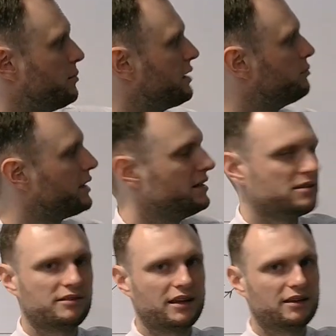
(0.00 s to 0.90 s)
and B to
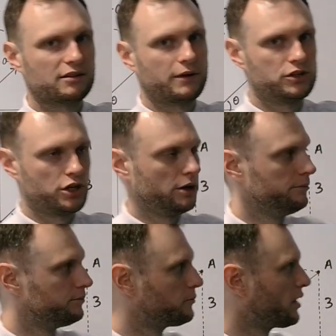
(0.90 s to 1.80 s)
C as a ratio,
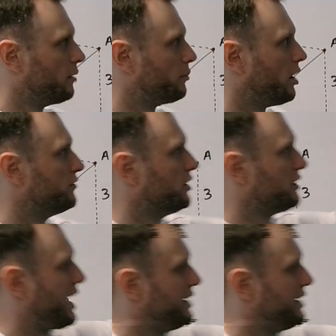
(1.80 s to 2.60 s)
but I've done A